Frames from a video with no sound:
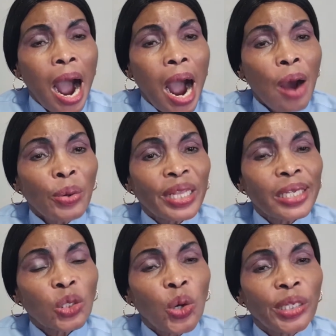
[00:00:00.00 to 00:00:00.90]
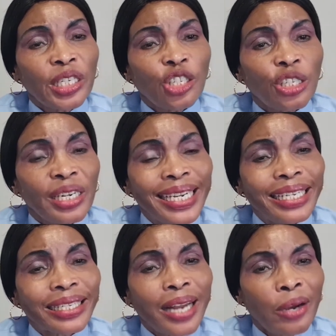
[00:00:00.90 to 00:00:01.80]
How this condition
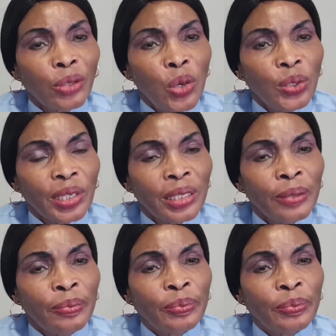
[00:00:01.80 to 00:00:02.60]
is diagnosed.